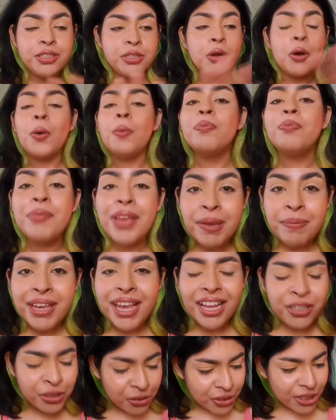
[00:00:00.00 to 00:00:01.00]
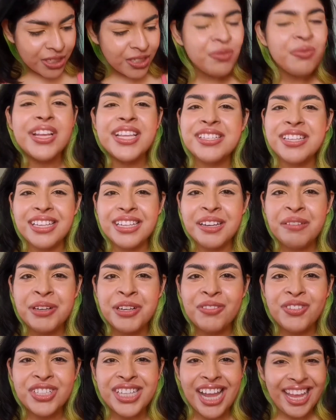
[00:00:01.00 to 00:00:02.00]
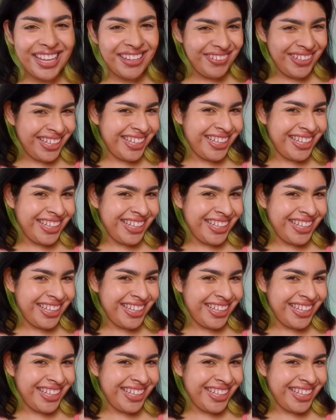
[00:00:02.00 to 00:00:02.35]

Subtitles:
So maybe I should just waste a little bit of time.